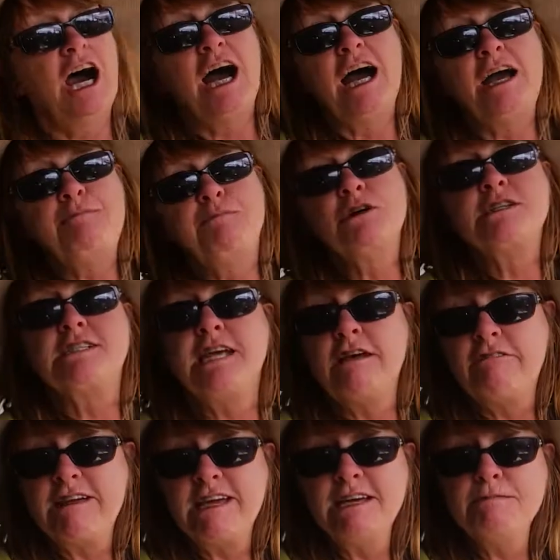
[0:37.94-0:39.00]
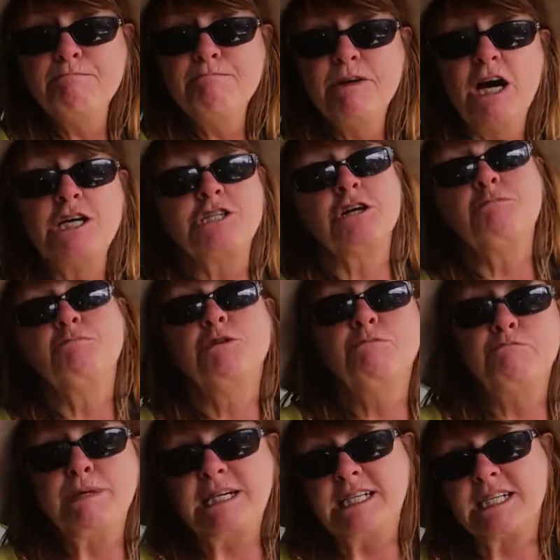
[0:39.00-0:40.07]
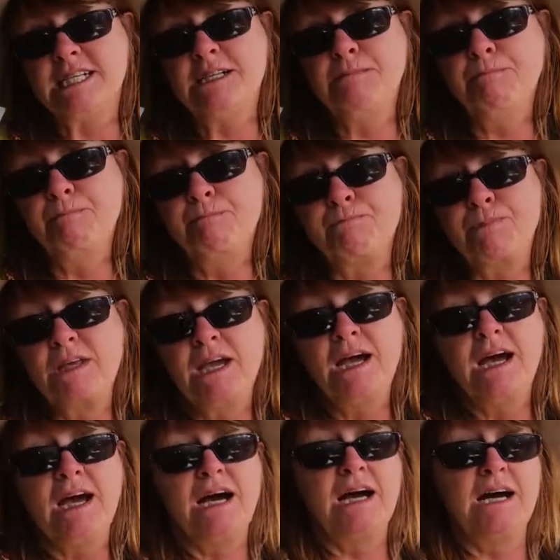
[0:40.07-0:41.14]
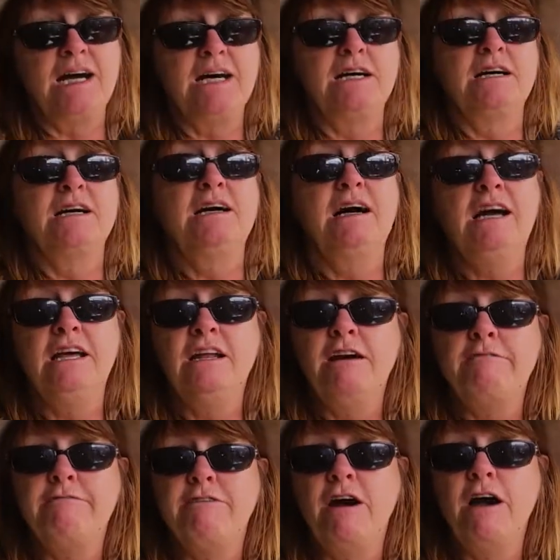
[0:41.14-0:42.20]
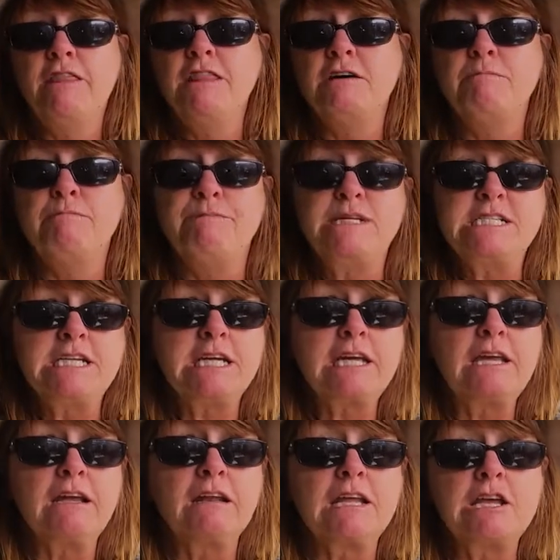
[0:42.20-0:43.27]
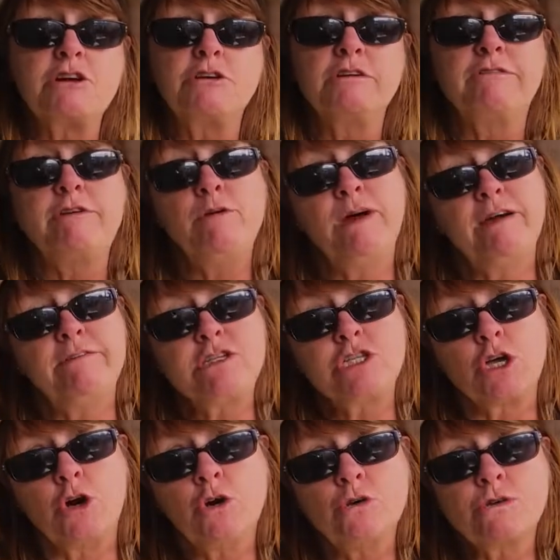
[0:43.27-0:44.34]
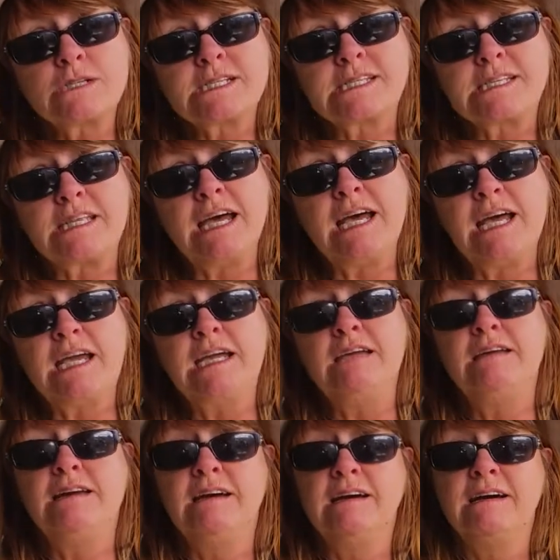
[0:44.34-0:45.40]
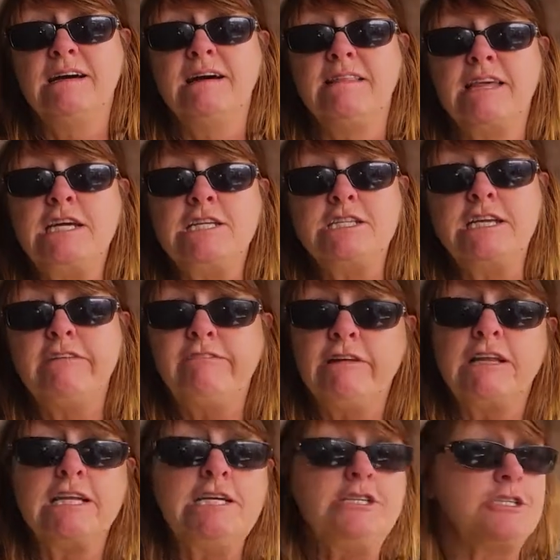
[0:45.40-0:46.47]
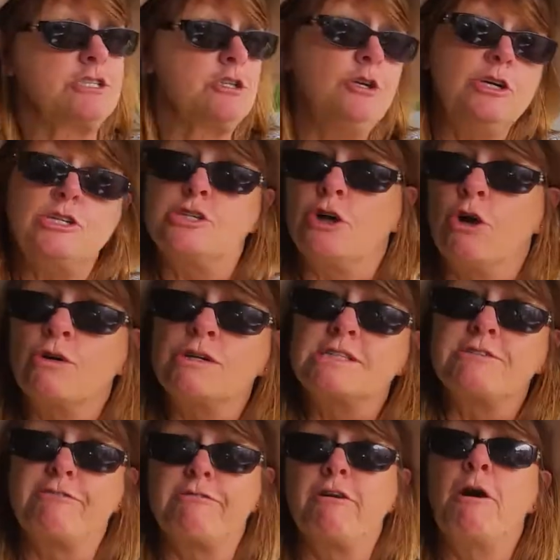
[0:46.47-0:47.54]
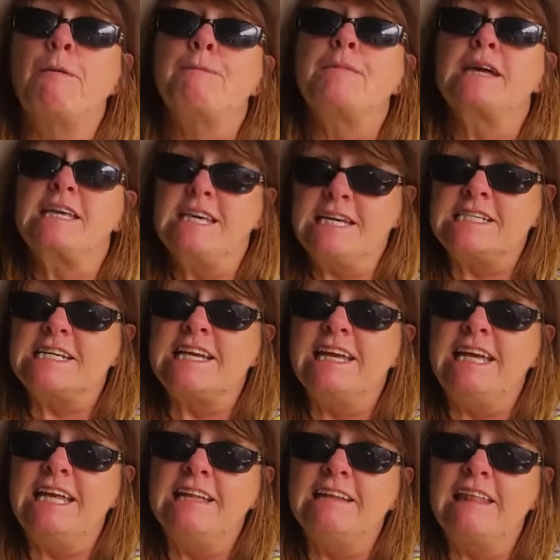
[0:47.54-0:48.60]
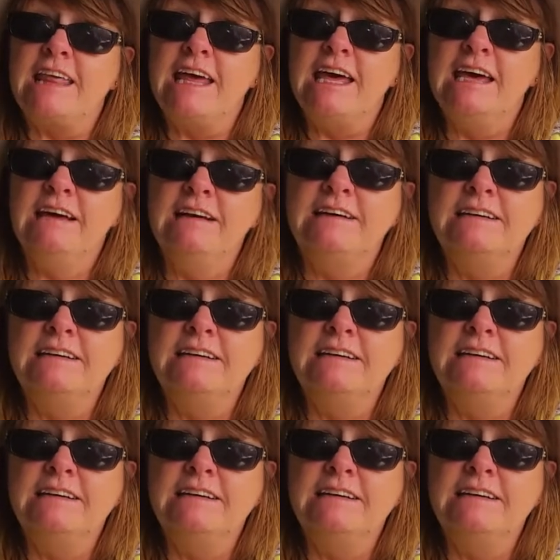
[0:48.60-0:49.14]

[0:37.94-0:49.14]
I put dairy in, I don't put meat in. And I find them particularly good if you have dogs. They definitely deter dogs from getting in there.